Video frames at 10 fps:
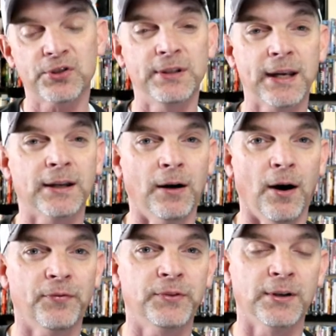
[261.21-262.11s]
sneaking
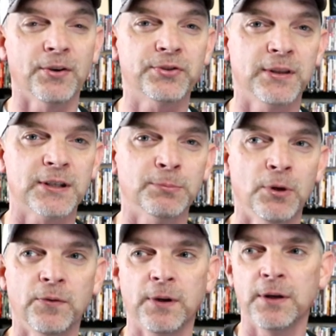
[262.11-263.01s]
off to go see this
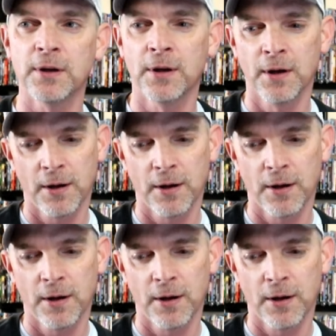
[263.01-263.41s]
movie.